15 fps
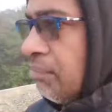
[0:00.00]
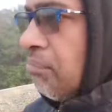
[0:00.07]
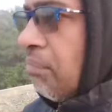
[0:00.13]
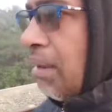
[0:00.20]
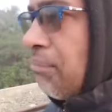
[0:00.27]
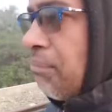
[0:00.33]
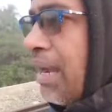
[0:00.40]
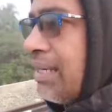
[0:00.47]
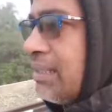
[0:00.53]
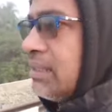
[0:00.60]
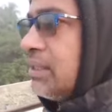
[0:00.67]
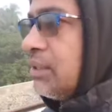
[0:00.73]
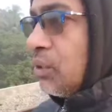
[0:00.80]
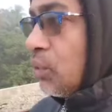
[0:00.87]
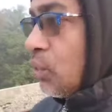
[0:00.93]
my mind
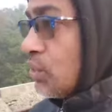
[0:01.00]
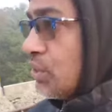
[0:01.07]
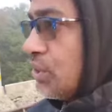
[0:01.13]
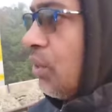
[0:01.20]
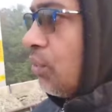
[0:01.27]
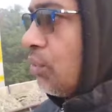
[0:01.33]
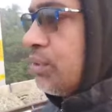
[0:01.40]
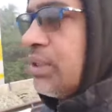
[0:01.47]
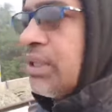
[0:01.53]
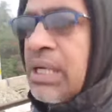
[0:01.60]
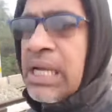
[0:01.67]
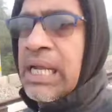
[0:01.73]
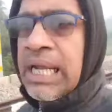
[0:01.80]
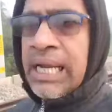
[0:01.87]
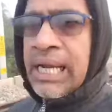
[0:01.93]
goes down.
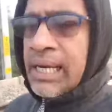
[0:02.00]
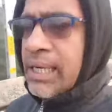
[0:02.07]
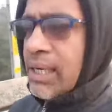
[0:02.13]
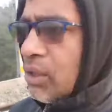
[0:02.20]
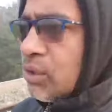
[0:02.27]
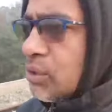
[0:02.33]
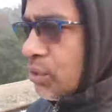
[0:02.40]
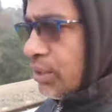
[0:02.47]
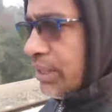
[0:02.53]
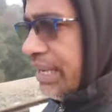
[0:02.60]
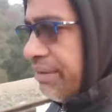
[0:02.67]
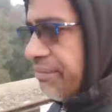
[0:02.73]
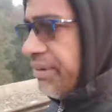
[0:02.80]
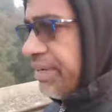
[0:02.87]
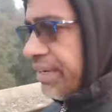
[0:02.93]
Now also
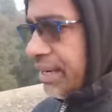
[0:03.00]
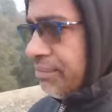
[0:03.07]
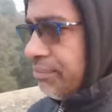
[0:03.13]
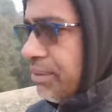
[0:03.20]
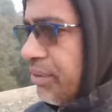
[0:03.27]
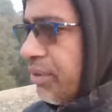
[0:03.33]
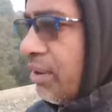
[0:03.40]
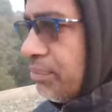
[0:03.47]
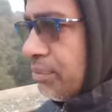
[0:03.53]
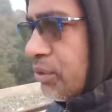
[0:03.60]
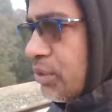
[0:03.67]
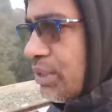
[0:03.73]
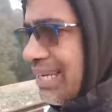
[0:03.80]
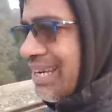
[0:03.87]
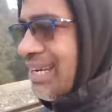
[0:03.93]
every time you have to
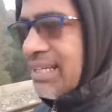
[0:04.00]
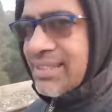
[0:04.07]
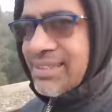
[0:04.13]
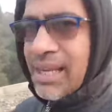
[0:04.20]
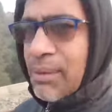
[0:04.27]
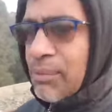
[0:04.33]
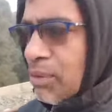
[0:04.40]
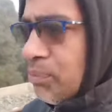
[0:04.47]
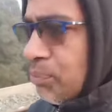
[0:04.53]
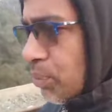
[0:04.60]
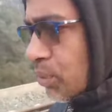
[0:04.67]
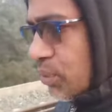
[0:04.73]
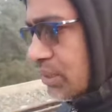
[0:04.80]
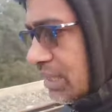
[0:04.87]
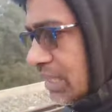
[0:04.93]
read some of
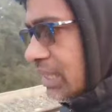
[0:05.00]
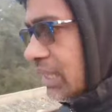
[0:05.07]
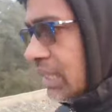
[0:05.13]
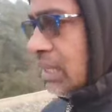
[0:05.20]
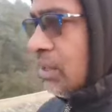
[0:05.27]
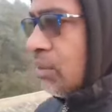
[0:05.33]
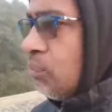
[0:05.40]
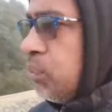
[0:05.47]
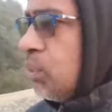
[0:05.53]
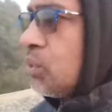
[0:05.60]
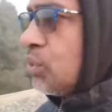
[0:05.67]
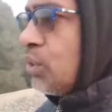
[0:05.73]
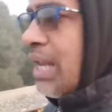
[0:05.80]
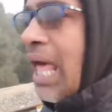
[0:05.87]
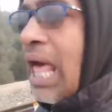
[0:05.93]
books, then
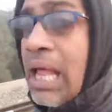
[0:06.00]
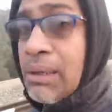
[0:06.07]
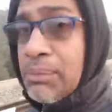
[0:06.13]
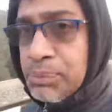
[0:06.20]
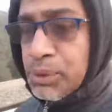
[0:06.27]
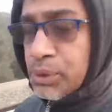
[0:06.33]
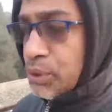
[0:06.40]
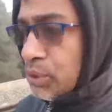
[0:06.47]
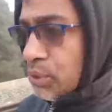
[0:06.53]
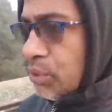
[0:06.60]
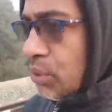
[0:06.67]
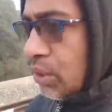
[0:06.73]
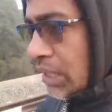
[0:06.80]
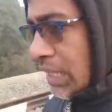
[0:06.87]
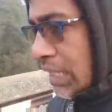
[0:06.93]
books will help to you,
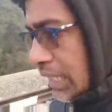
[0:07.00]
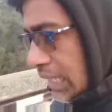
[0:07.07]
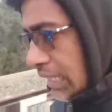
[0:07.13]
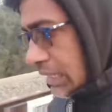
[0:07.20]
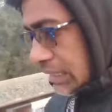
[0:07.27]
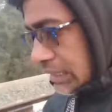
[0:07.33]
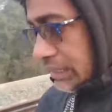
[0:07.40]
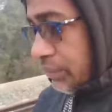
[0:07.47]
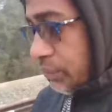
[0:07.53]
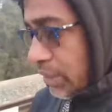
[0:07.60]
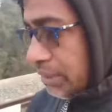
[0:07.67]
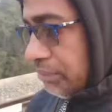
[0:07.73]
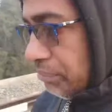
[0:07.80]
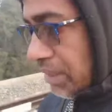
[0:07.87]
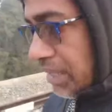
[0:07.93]
and you
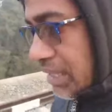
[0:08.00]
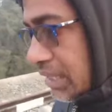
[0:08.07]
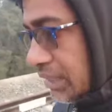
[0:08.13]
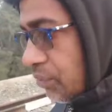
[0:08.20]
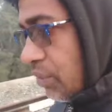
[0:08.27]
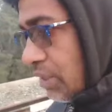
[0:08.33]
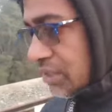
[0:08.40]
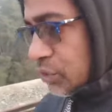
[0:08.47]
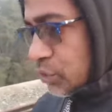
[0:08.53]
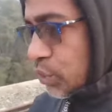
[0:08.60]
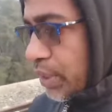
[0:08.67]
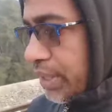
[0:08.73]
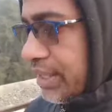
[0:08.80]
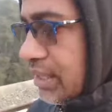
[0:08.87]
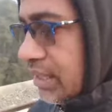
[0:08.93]
can
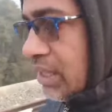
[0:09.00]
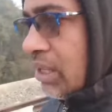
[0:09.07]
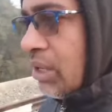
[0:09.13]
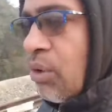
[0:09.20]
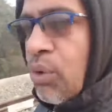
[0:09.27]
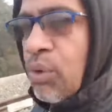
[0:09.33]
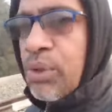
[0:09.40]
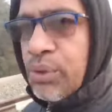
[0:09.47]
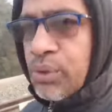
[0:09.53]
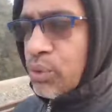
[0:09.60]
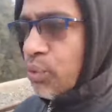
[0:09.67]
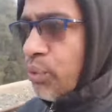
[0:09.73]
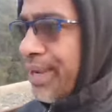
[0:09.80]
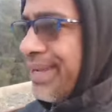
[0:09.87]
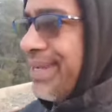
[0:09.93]
join on
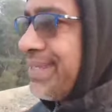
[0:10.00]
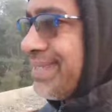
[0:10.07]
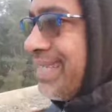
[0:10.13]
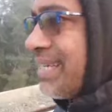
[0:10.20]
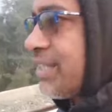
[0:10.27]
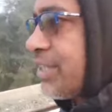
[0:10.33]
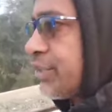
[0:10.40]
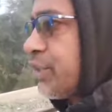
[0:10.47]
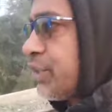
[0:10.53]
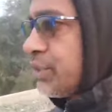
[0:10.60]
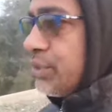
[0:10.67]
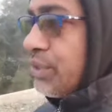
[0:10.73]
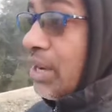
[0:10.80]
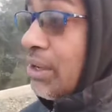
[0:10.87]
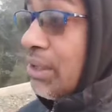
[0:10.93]
your way
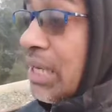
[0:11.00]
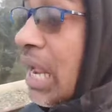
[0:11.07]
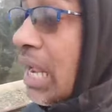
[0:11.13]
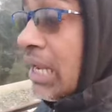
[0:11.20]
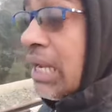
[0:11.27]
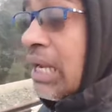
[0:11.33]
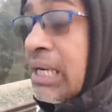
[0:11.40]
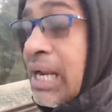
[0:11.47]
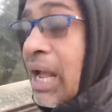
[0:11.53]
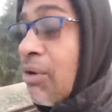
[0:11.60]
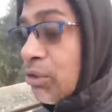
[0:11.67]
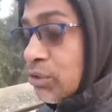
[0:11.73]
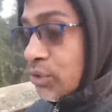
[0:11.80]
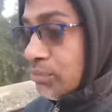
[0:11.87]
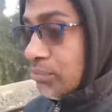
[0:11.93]
sentences. Now
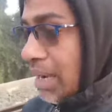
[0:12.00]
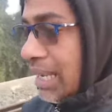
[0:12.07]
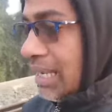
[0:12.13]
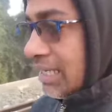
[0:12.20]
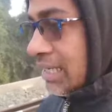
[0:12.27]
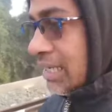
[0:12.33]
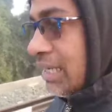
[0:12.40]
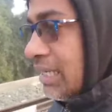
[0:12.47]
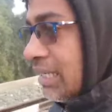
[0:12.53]
also my